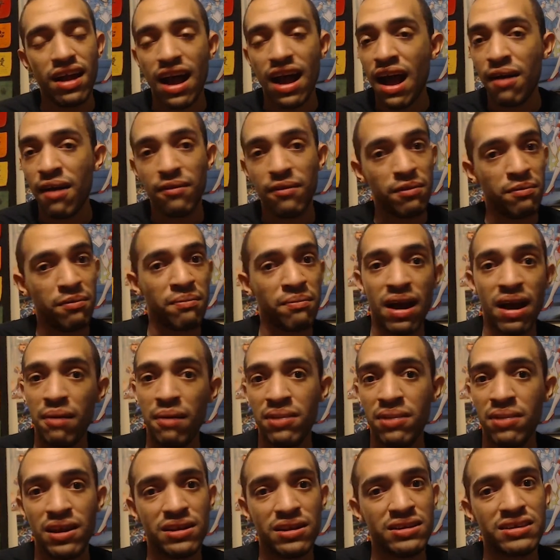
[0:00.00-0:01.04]
I wouldn't mind
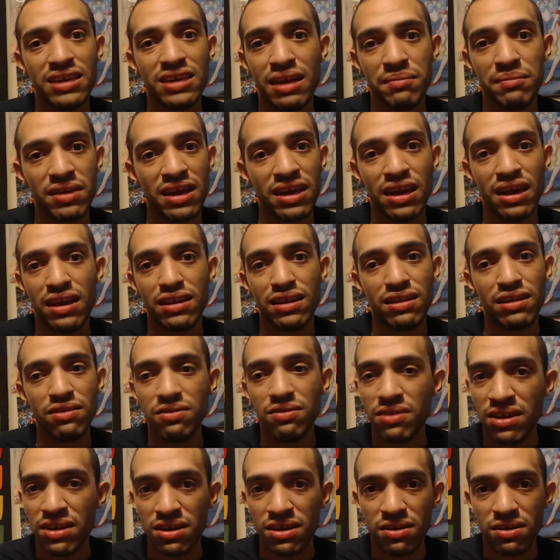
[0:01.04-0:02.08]
playing this game again,
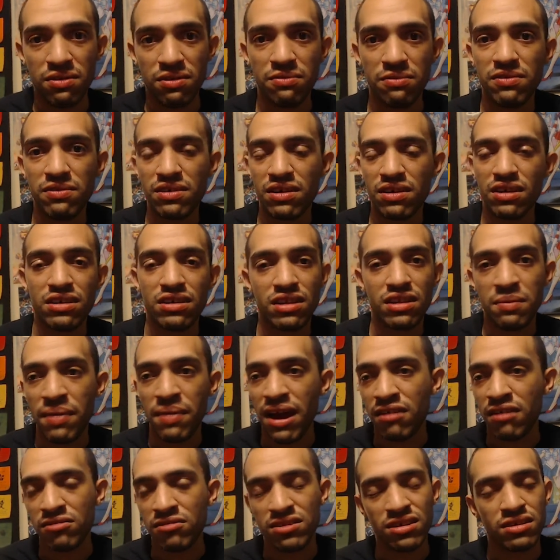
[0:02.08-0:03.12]
you know, because the
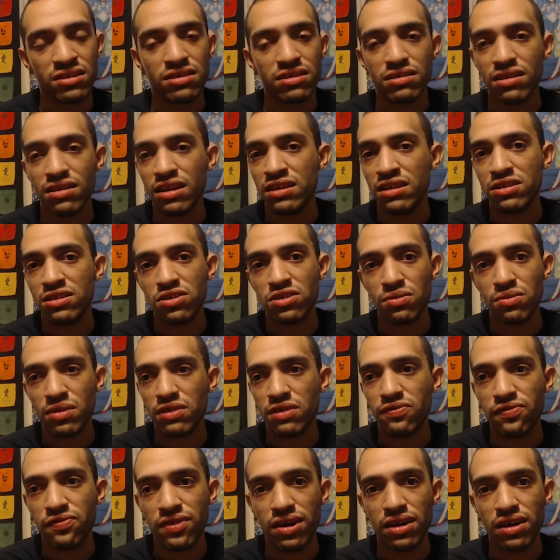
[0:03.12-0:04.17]
battle system is so much
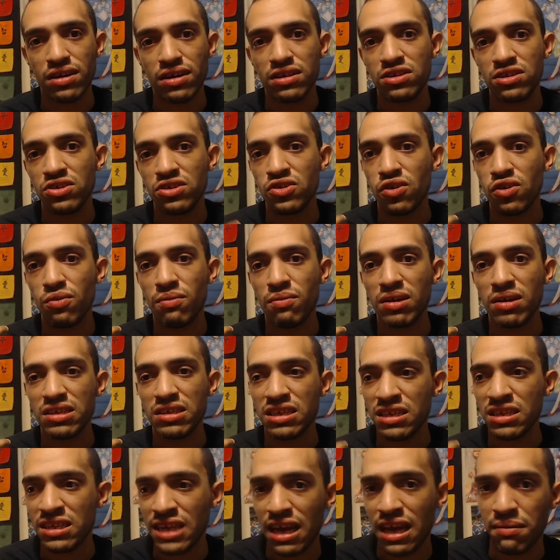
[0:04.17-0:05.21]
fun, there's so much
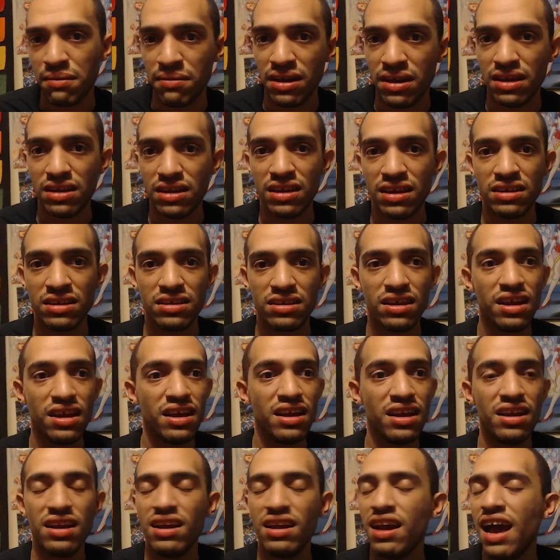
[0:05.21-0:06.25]
excitement.
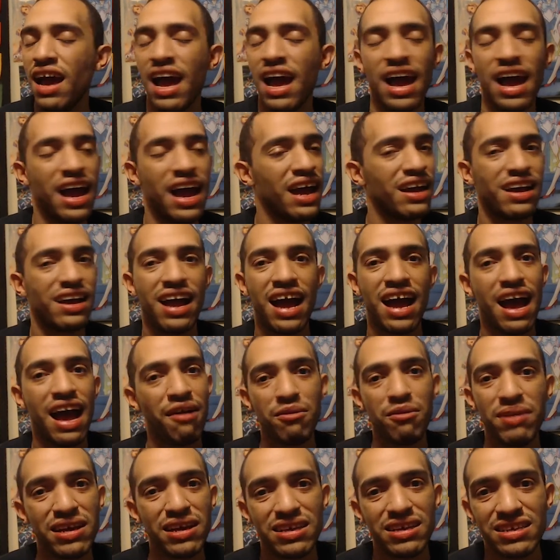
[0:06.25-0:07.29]
I
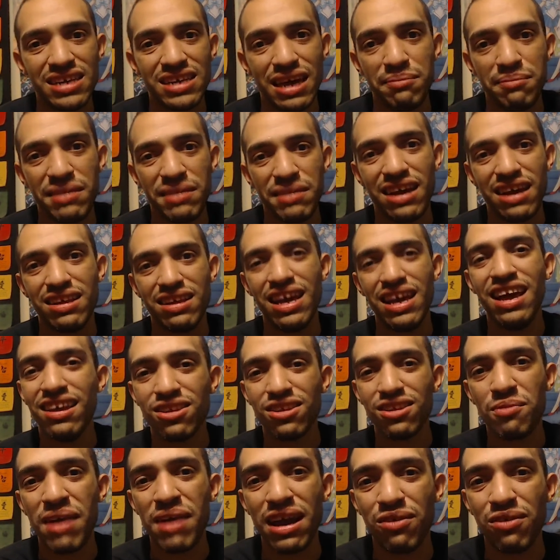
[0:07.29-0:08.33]
would play this game again
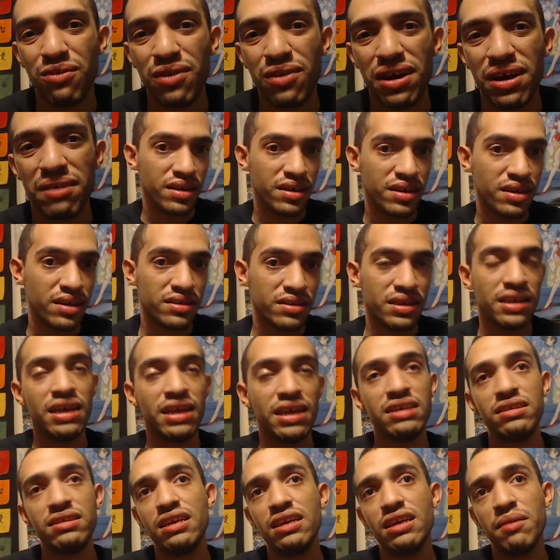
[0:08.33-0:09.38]
no matter what. The
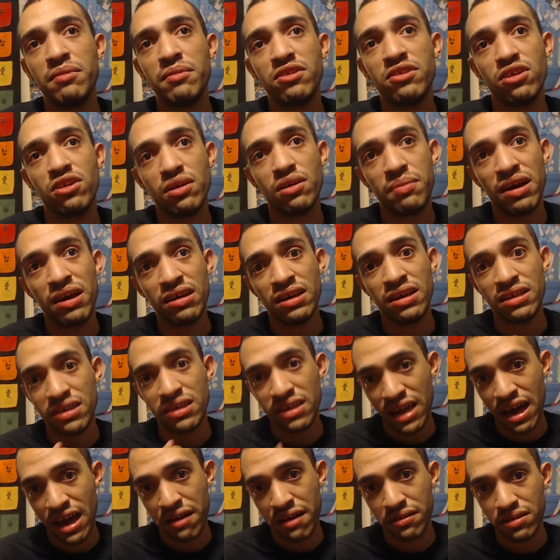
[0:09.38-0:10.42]
next thing I'm gonna talk about is
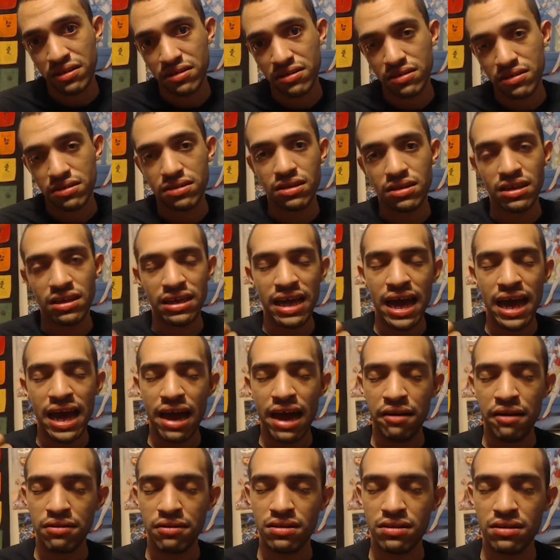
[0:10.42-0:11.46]
the characters. The
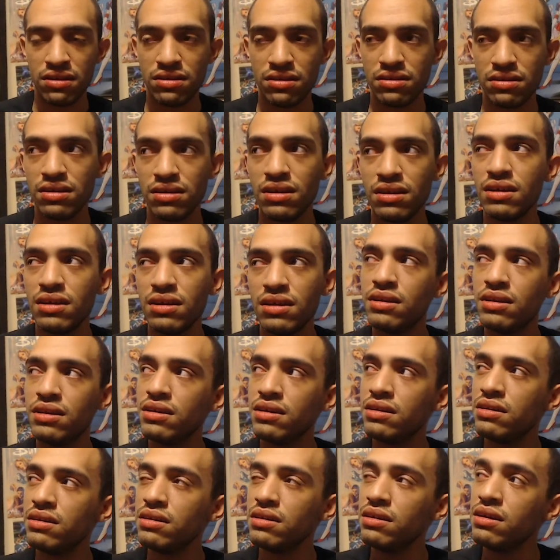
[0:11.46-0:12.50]
characters.
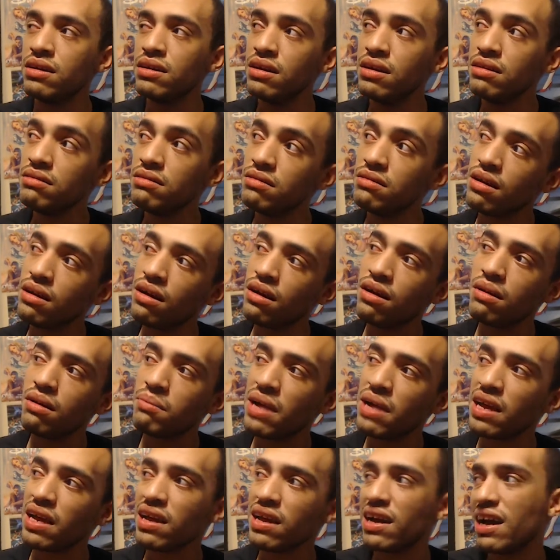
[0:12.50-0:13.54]
Oh
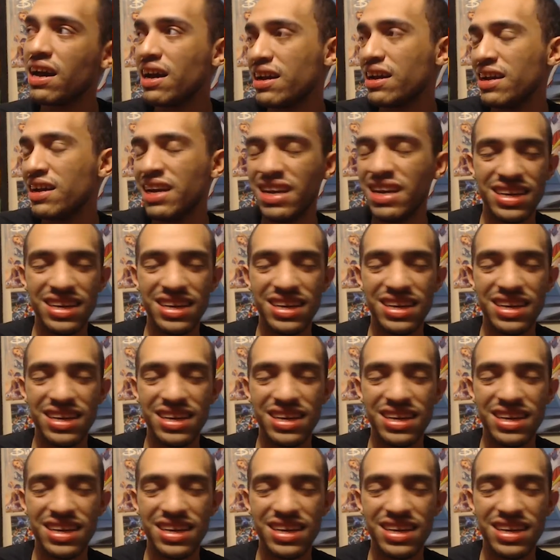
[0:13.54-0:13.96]
my god.